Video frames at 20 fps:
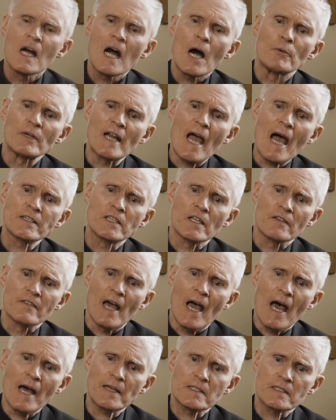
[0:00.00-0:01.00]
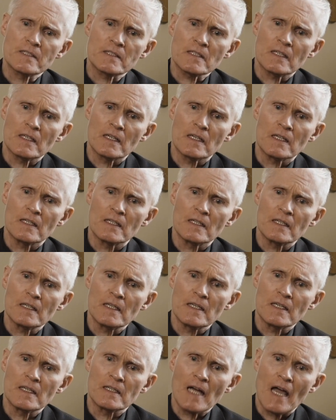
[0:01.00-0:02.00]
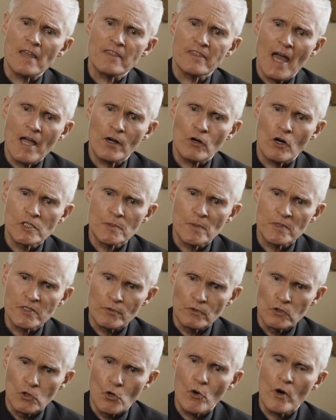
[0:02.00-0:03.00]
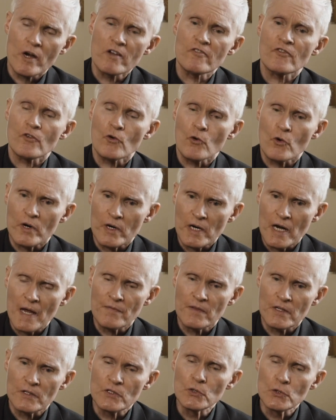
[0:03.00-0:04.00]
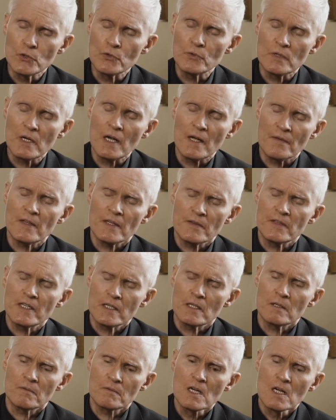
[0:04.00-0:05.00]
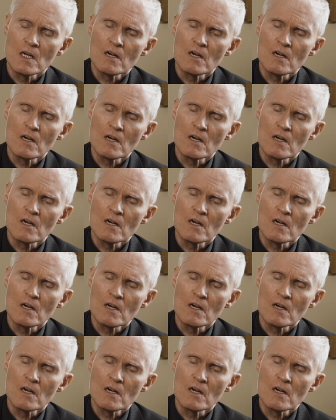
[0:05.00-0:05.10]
I would add to that, and I thank Archbishop Laurie and the